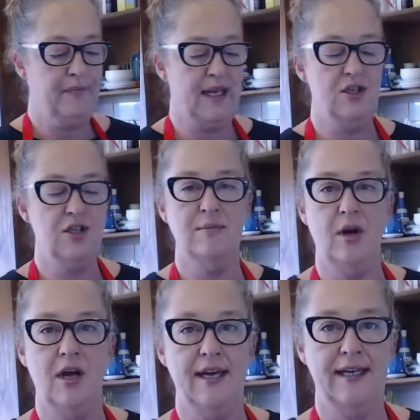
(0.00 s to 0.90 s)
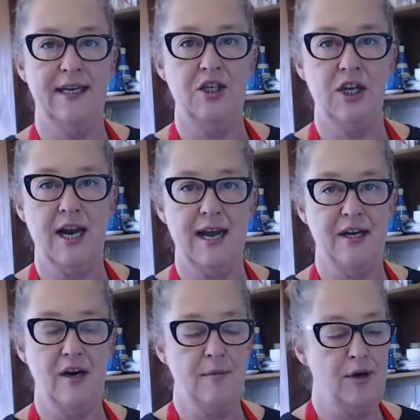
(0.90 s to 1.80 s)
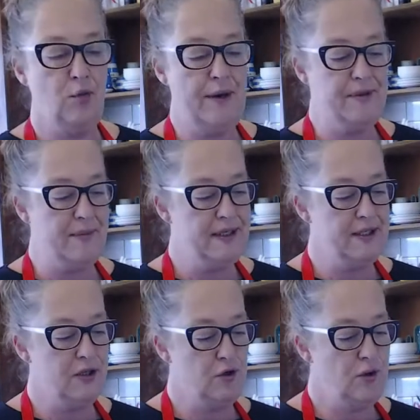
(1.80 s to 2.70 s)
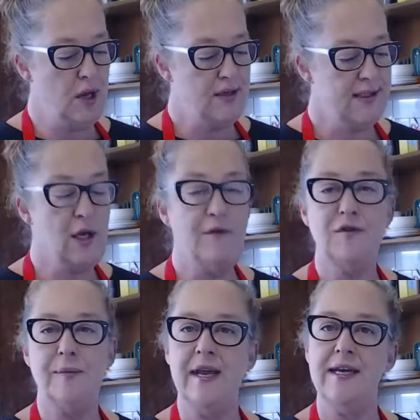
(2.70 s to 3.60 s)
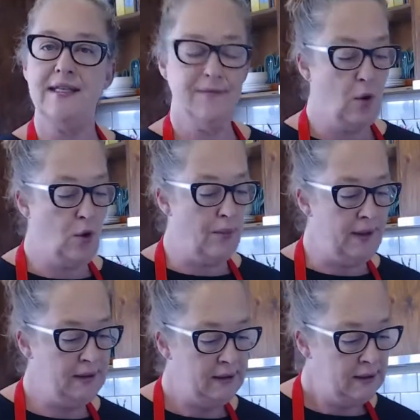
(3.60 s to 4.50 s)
into my KitchenAid, and I'm going to whip them until soft peaks form.